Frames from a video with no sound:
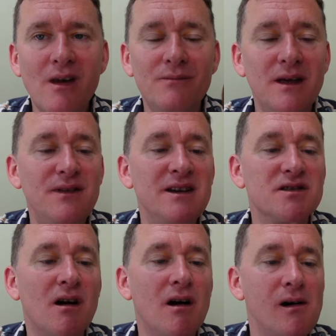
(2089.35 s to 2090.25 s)
Now these
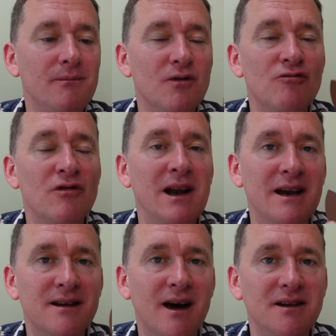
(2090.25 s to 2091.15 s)
are really
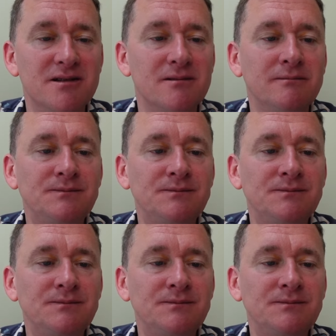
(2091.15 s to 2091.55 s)
nice.